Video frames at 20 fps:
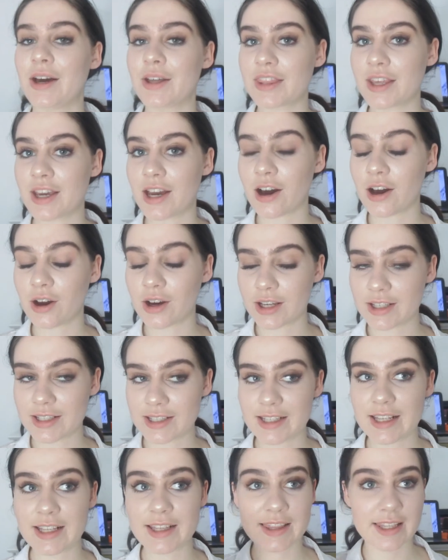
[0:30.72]
there
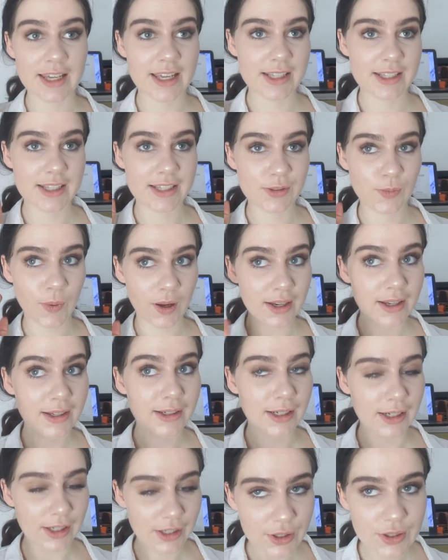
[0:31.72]
is one
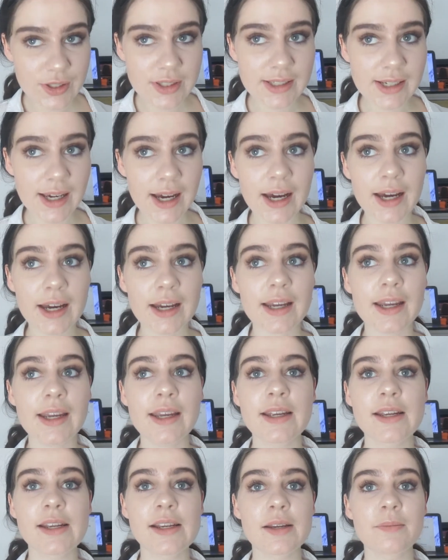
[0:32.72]
in Lucia,
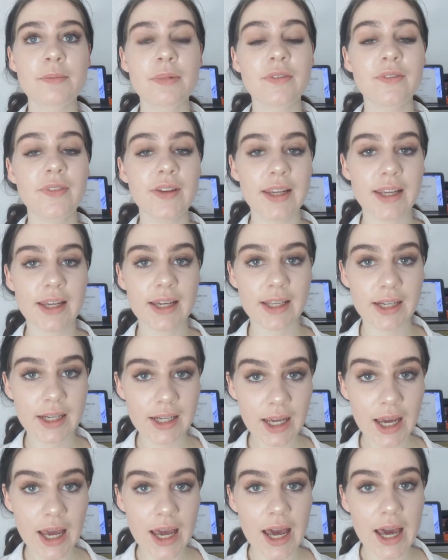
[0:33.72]
in
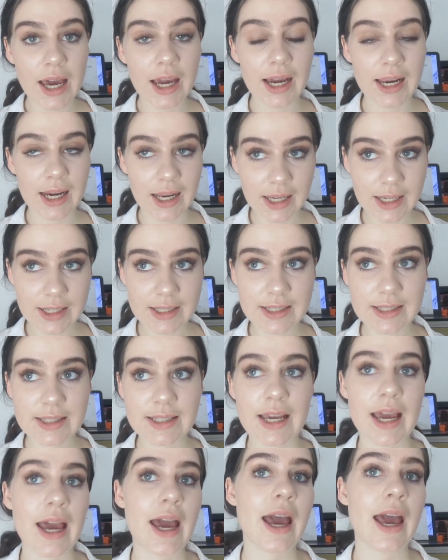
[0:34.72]
Pavilion Clicks,
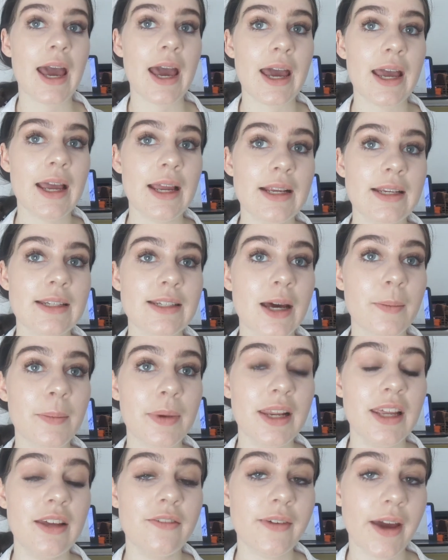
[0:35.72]
and I
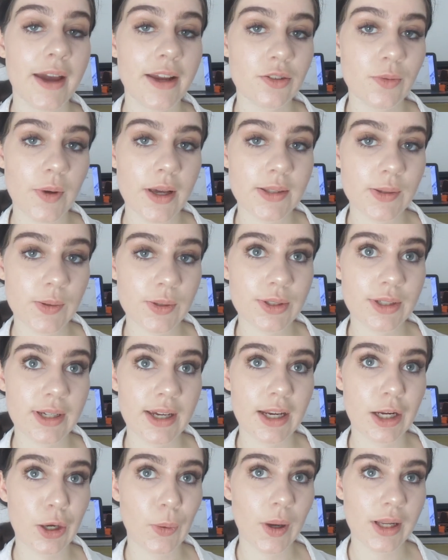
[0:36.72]
believe Gateway is also
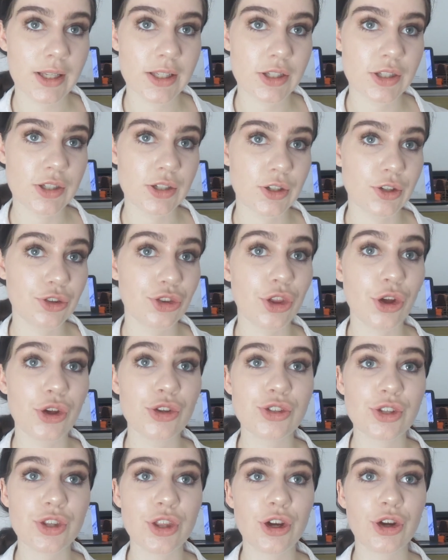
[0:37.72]
getting one soon.
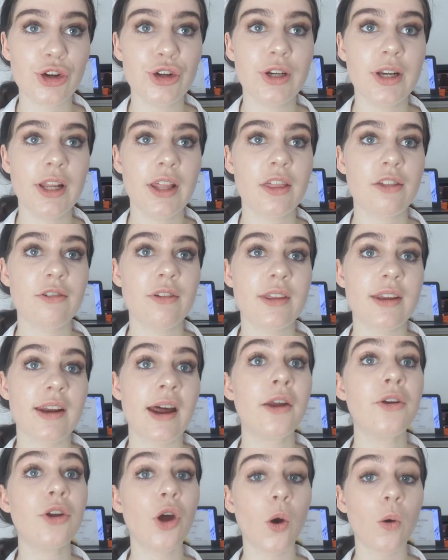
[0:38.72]
Those are the only three that
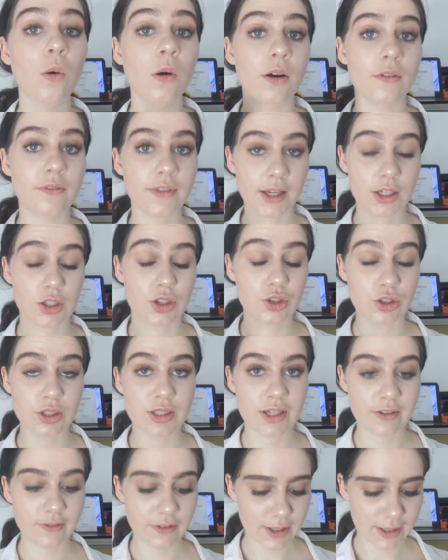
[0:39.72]
I know of that do
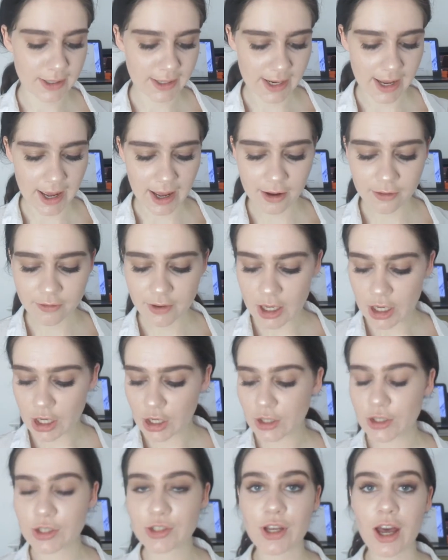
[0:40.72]
definitely have.
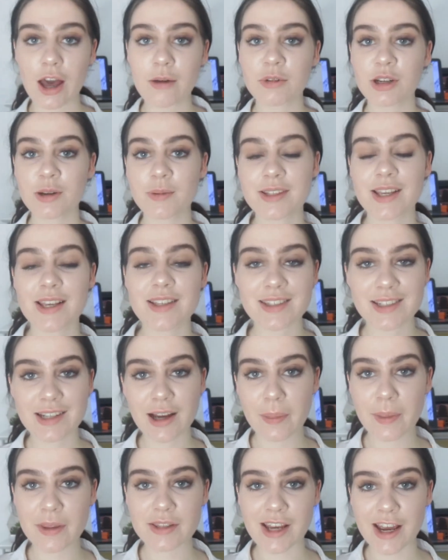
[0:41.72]
So I'm going to be testing
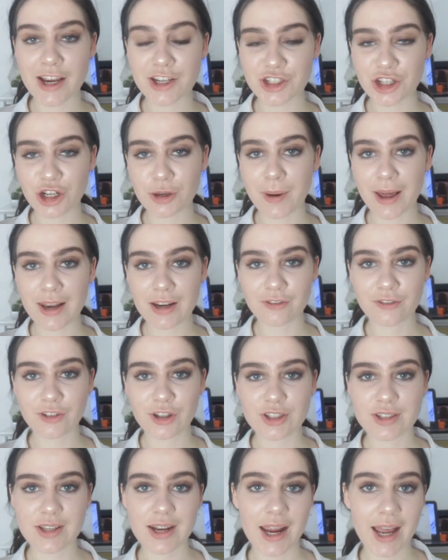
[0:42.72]
out this eyeshadow palette for
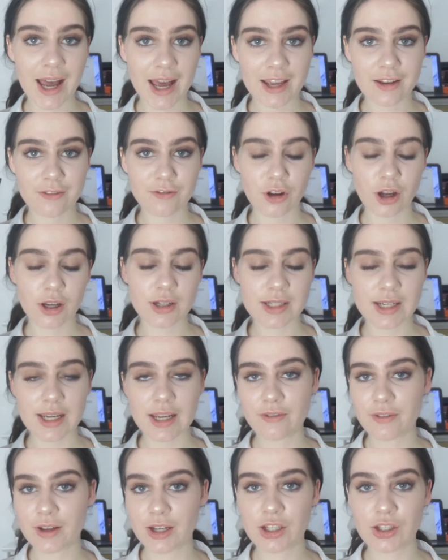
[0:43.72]
you today. I have not
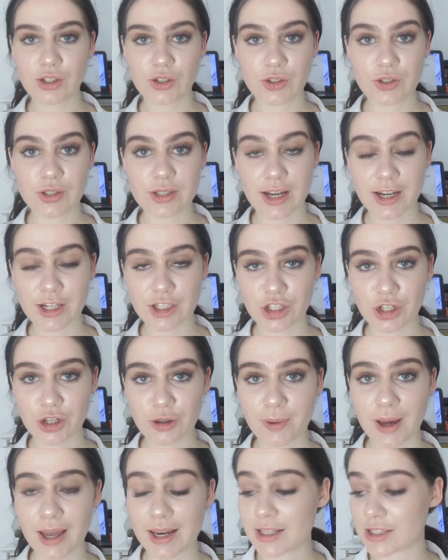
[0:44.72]
ever used
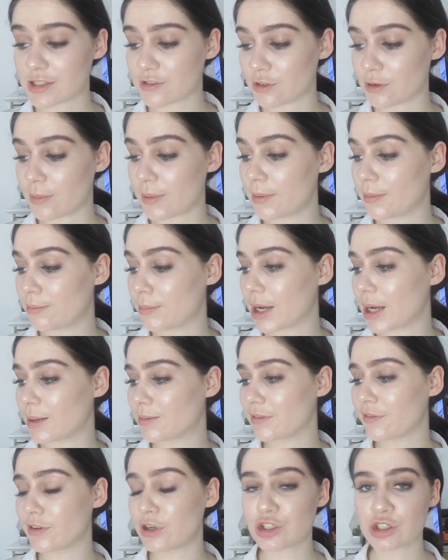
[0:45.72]
eyeshadow palettes from Makeup
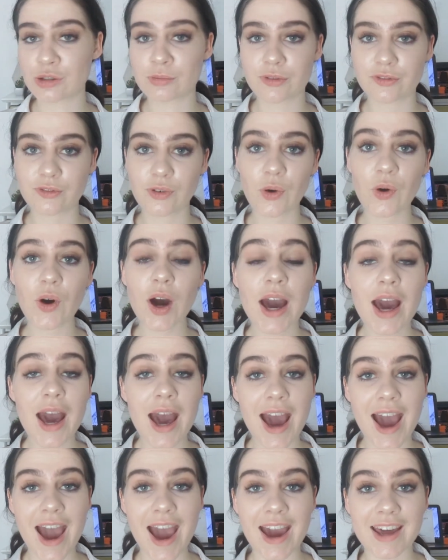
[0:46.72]
Revolution before,
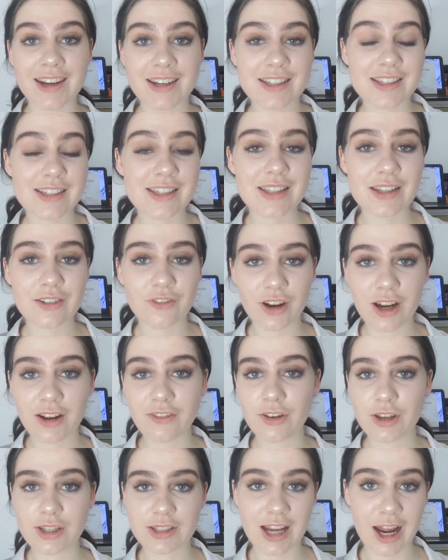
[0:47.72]
and this is the very
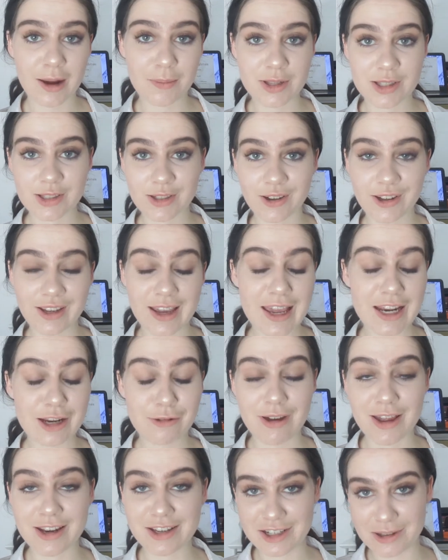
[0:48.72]
first time it's going
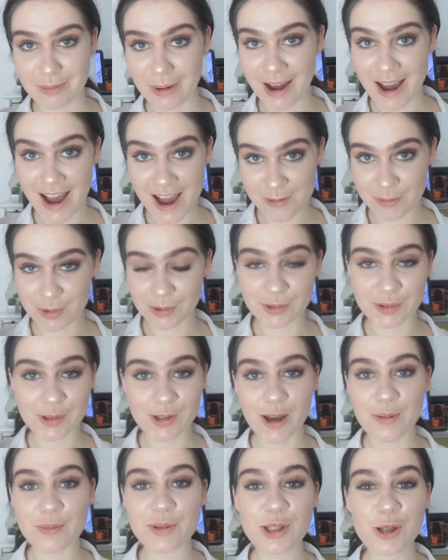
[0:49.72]
anywhere near my eyeballs.
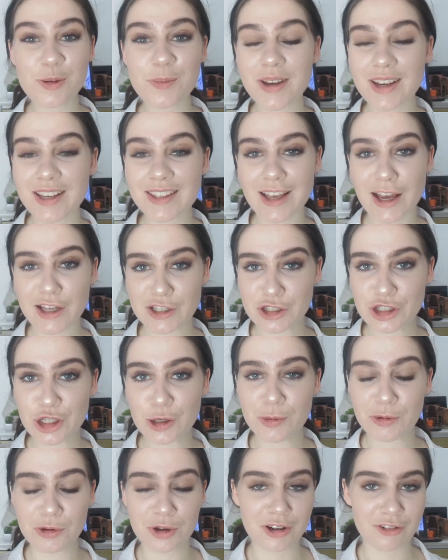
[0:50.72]
So I'm super excited to
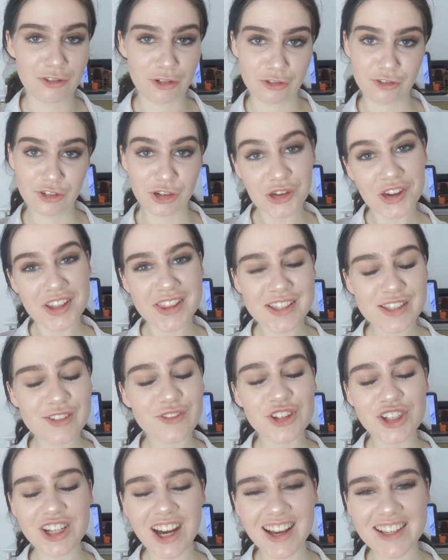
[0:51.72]
be reviewing this
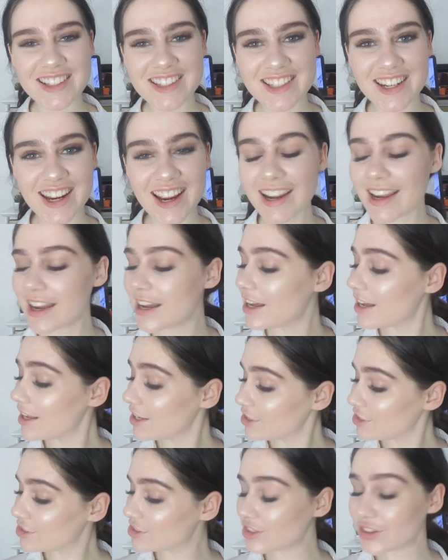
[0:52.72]
for you guys today.
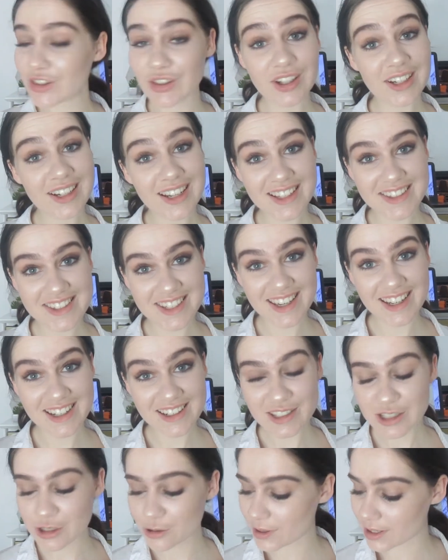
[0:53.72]
So let's get
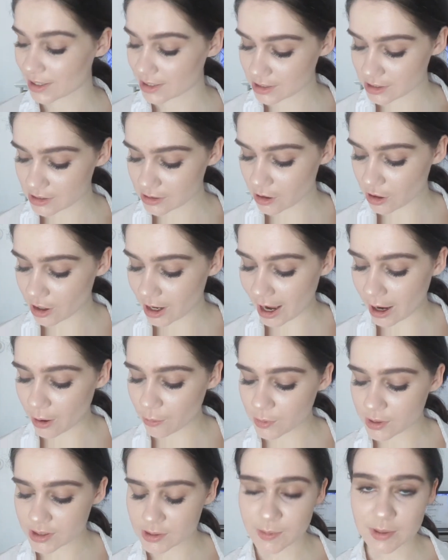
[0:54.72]
into it. So I
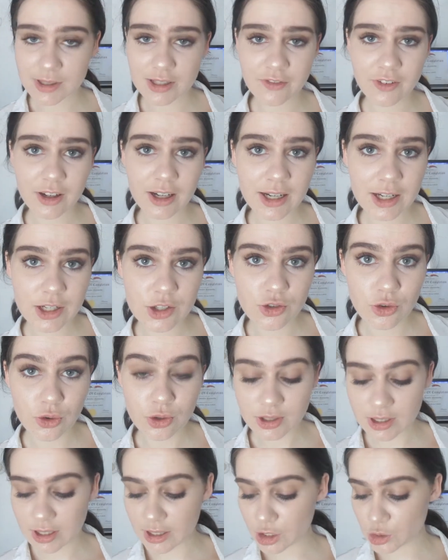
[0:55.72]
was specifically
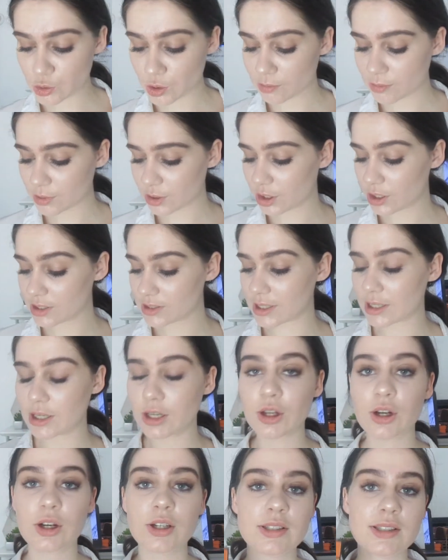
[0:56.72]
drawn to this one because it
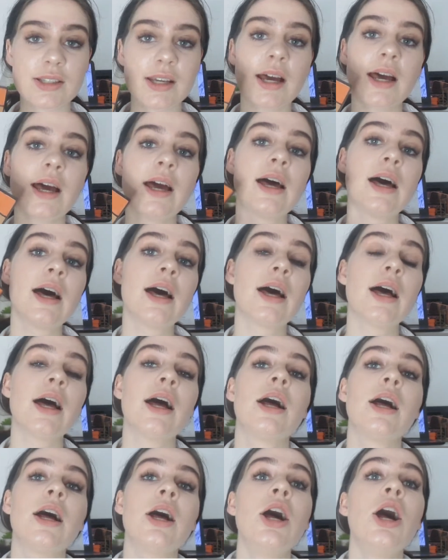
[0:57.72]
looks
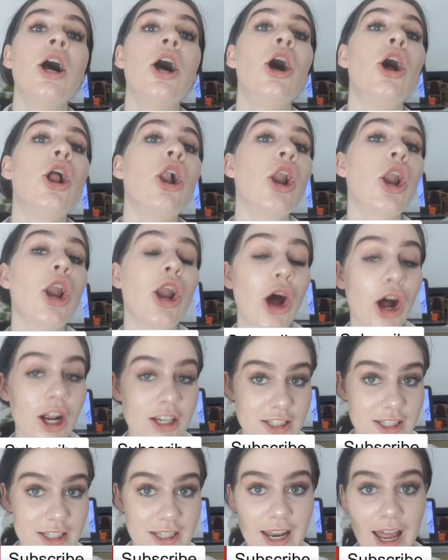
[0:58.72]

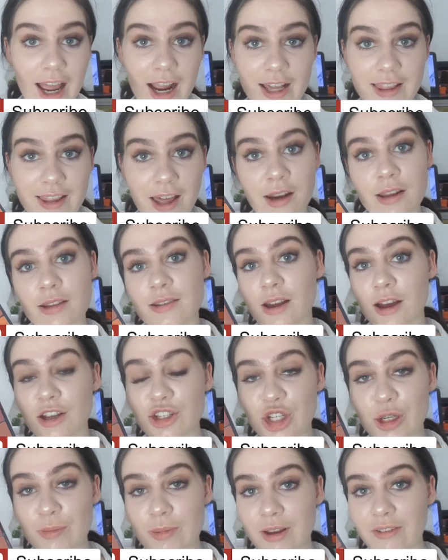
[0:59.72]
lot like the
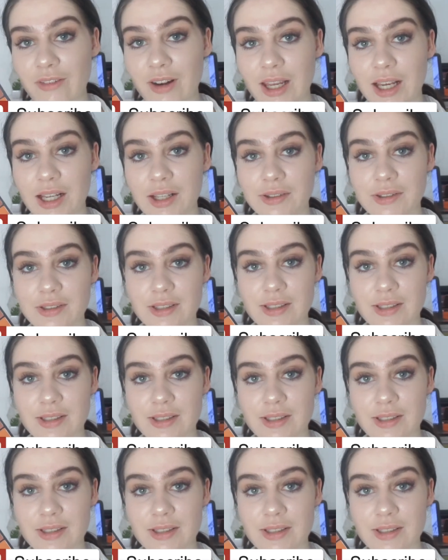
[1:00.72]
Anastasia Beverly Hills